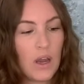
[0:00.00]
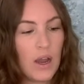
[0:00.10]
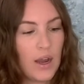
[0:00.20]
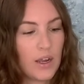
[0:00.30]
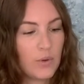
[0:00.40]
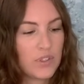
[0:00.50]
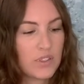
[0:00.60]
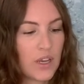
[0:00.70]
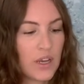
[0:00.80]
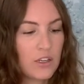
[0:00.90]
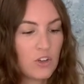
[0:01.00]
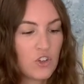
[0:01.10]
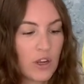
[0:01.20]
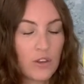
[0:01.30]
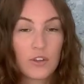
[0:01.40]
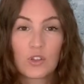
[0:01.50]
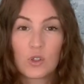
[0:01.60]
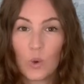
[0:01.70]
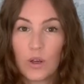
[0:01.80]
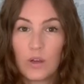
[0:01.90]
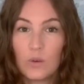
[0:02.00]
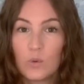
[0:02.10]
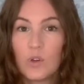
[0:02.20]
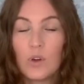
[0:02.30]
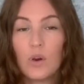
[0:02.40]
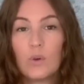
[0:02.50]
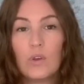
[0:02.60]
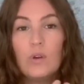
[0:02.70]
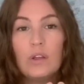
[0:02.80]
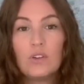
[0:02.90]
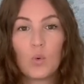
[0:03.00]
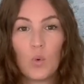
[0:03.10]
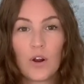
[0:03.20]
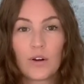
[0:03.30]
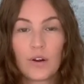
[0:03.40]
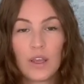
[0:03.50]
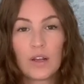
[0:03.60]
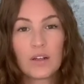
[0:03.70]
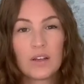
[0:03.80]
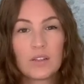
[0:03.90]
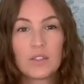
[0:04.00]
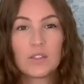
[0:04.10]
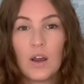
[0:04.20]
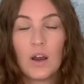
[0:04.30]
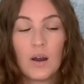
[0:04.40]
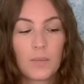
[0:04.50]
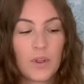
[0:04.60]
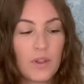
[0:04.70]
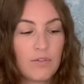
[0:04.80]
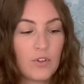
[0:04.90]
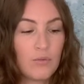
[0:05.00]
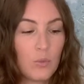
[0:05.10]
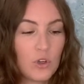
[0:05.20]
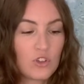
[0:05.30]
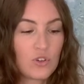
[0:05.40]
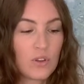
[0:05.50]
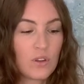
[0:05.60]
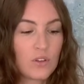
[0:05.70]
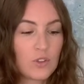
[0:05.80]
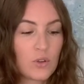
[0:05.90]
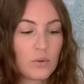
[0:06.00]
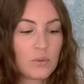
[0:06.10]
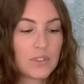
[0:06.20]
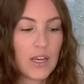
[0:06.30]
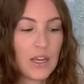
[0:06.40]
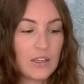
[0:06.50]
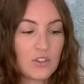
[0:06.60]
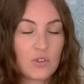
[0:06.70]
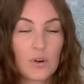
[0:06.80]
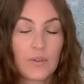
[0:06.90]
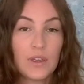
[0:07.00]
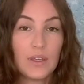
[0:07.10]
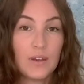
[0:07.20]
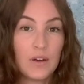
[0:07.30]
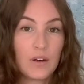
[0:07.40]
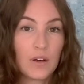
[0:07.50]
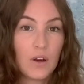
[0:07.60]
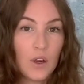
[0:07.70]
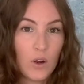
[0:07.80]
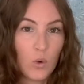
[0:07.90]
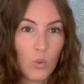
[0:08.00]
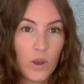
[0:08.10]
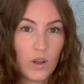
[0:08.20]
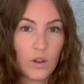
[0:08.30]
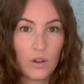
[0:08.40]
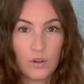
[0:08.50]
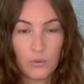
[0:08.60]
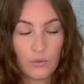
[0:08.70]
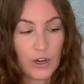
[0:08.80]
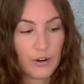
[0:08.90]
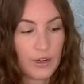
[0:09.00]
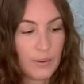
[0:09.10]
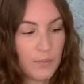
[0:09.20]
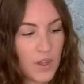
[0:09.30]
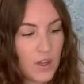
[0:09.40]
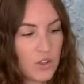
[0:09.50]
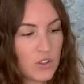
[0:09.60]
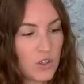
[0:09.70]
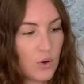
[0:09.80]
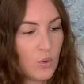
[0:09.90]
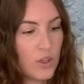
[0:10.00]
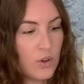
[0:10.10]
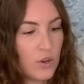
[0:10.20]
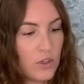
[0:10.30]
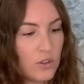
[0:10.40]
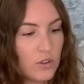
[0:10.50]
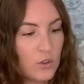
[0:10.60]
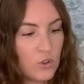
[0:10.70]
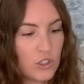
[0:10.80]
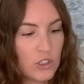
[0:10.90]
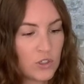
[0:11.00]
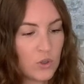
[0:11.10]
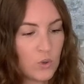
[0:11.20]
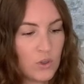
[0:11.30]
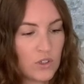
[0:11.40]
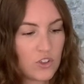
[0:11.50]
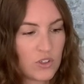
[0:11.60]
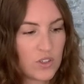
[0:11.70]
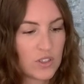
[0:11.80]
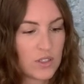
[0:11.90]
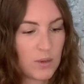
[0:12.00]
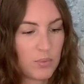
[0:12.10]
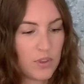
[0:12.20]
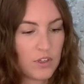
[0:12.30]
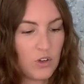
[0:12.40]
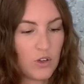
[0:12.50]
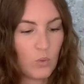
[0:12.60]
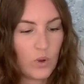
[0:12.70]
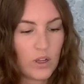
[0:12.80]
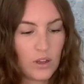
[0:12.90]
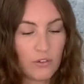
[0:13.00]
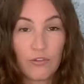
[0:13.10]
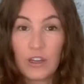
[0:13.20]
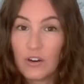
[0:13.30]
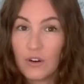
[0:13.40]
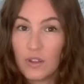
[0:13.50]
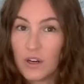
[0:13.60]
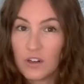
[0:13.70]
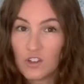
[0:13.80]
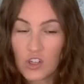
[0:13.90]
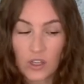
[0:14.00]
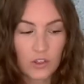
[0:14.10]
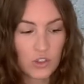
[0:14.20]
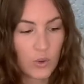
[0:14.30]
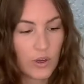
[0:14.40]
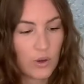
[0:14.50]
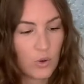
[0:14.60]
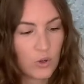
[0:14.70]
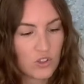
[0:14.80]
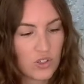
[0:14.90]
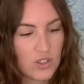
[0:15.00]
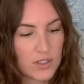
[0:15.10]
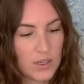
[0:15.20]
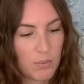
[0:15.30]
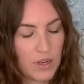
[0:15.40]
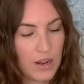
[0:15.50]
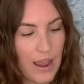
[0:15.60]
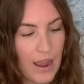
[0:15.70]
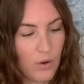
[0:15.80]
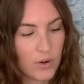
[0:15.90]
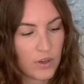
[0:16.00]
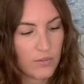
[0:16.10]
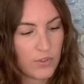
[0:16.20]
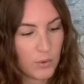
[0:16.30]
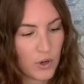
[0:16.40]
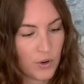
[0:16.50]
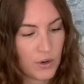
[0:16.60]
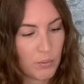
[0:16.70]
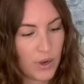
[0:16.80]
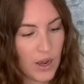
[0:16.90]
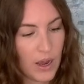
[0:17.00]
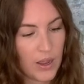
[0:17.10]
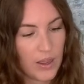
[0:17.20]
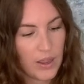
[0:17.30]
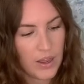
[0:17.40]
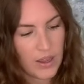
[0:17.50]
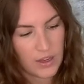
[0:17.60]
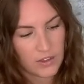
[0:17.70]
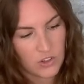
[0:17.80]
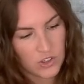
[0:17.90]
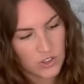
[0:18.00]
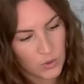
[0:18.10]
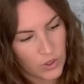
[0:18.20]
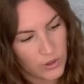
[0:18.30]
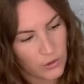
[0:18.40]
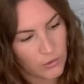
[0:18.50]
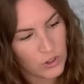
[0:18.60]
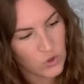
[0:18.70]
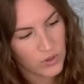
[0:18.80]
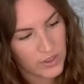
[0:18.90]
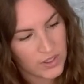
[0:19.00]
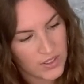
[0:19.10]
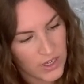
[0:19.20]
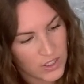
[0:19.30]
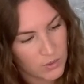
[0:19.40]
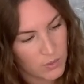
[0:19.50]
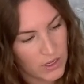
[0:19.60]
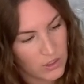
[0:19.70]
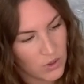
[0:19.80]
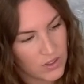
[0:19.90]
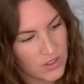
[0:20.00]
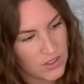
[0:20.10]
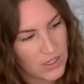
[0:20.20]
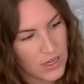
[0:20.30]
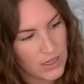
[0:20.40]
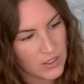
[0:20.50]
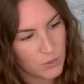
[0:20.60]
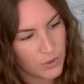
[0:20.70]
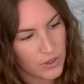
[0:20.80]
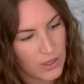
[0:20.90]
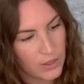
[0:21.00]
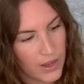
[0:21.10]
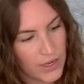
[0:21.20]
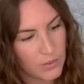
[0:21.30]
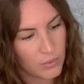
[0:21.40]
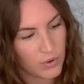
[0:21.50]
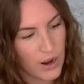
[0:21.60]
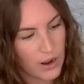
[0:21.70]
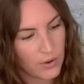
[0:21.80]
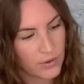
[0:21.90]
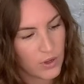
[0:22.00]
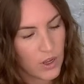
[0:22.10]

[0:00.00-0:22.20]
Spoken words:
I always say to check the soil to know when you need to water again, because the level of moisture that the soil retains throughout the year will vary. So what you can usually do is just slip that, you can wiggle a finger in there to check the soil, or just slip it out of the current pot and just do a little visual assessment. And you can see it's pretty light brown.